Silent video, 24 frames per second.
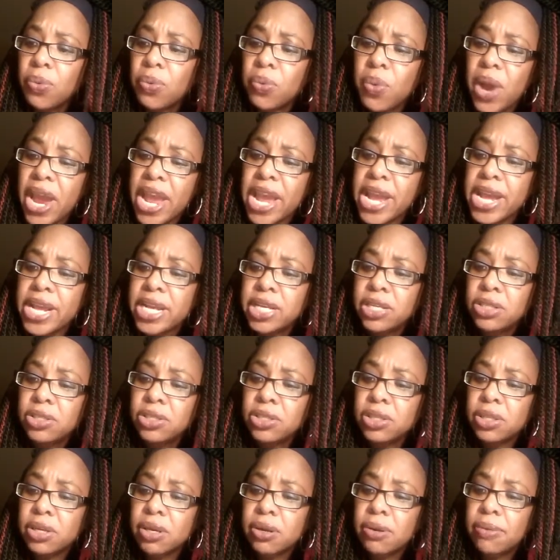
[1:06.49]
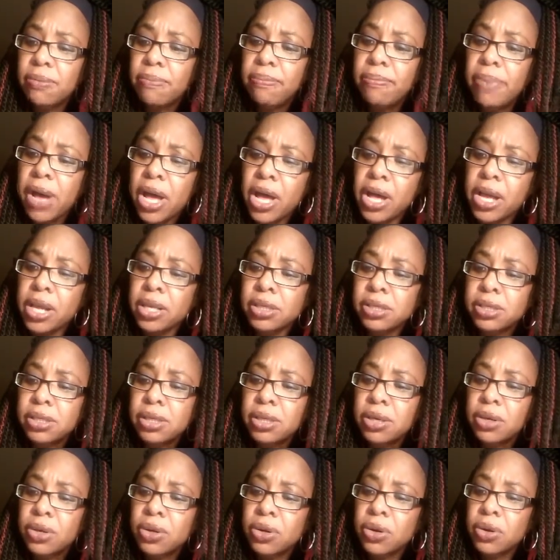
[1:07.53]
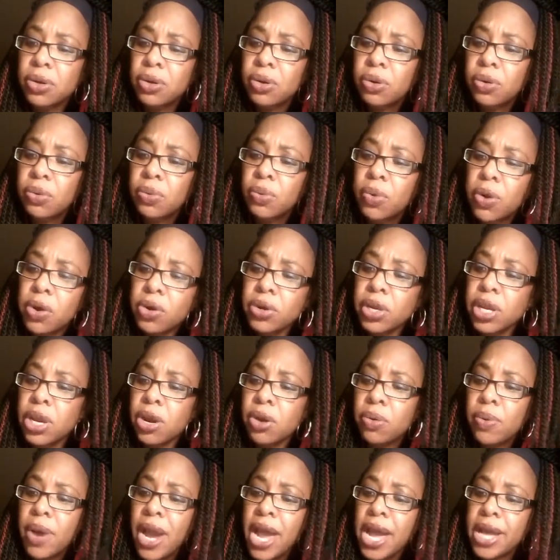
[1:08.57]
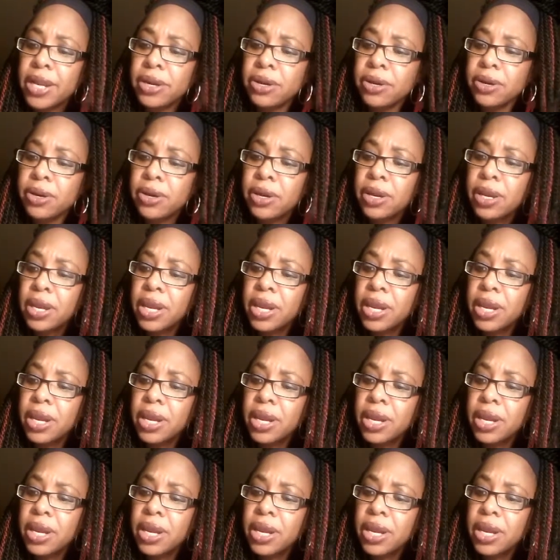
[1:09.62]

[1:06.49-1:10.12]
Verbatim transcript: range, boss, rodeo rider,